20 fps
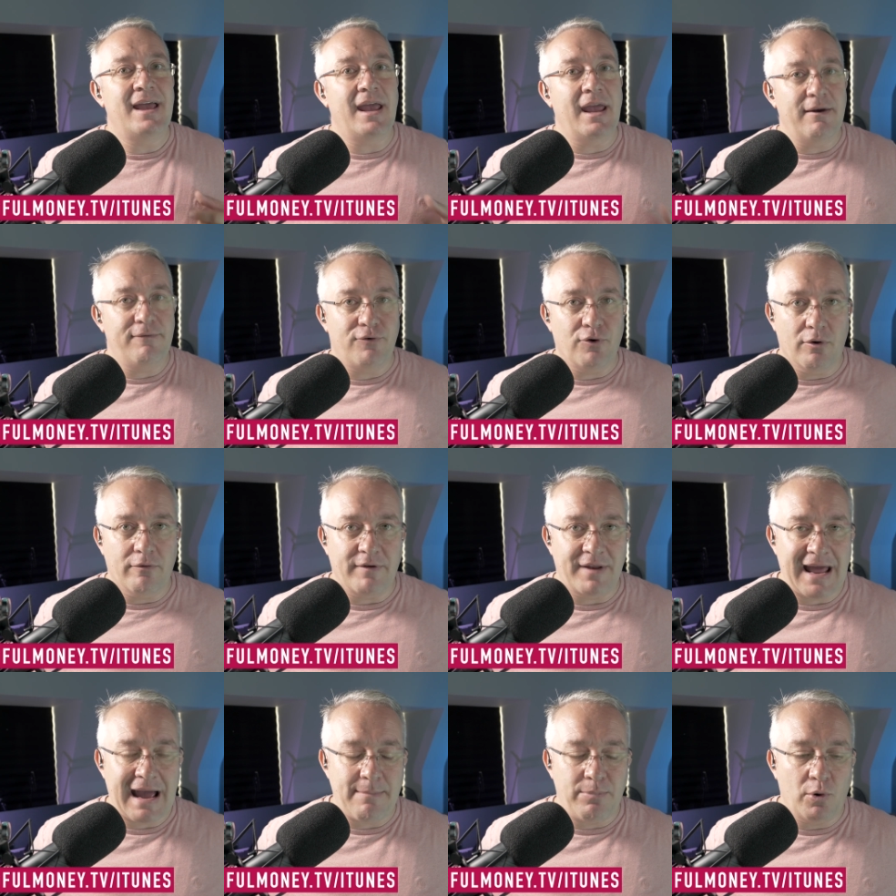if you're
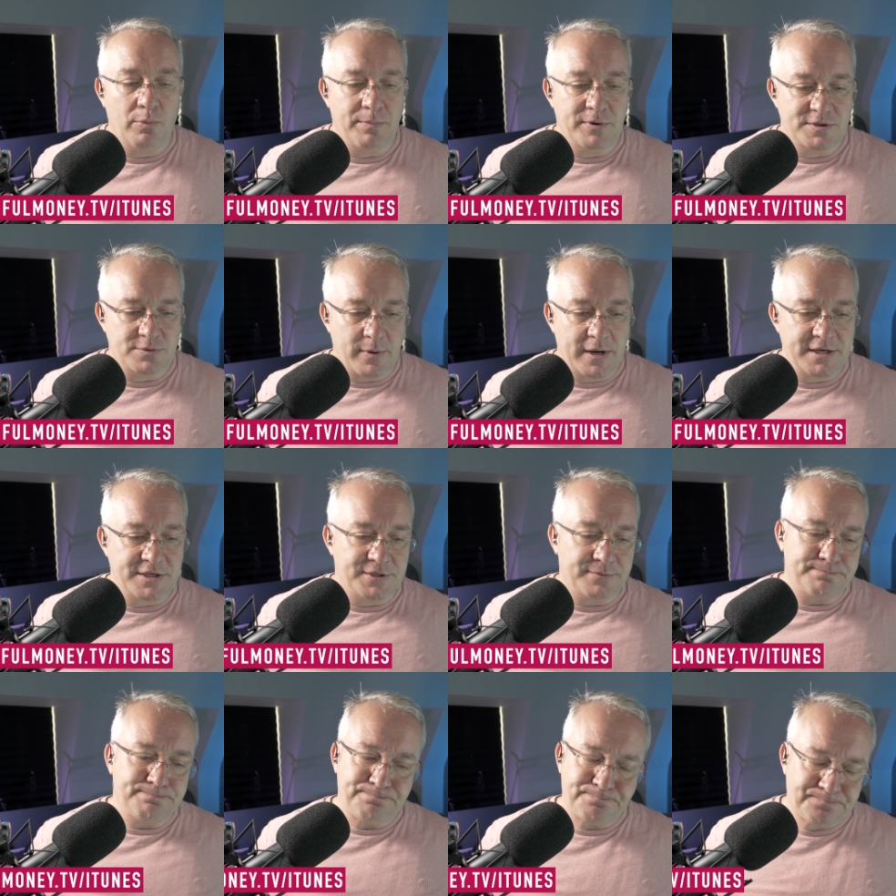of an Apple
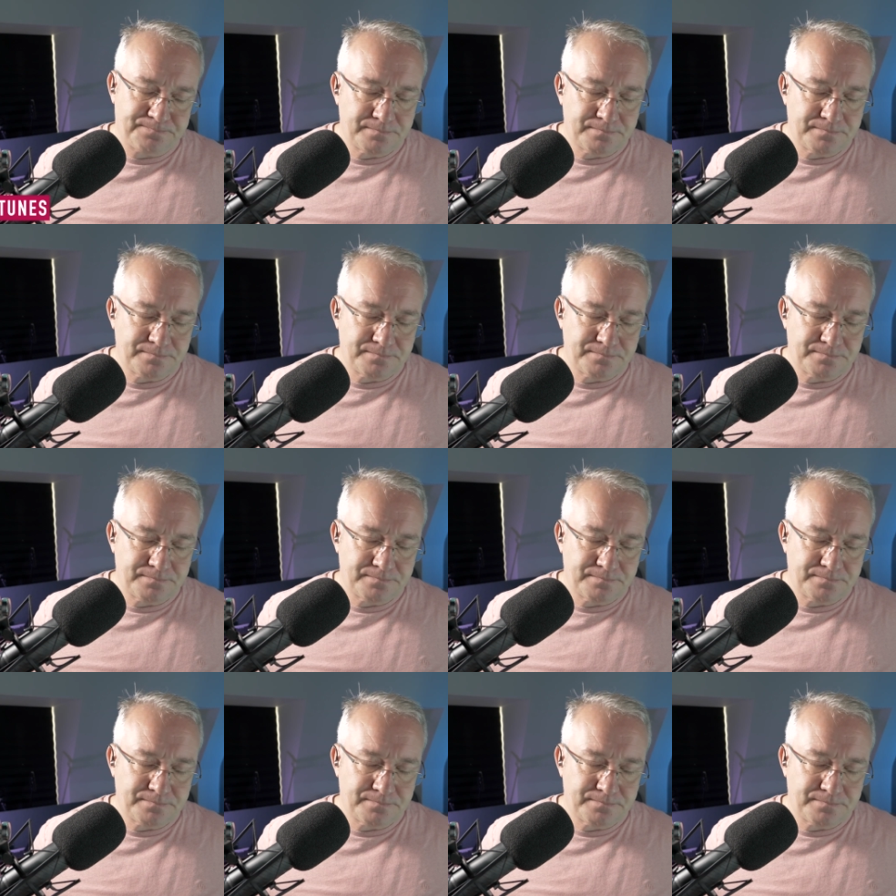persuasion.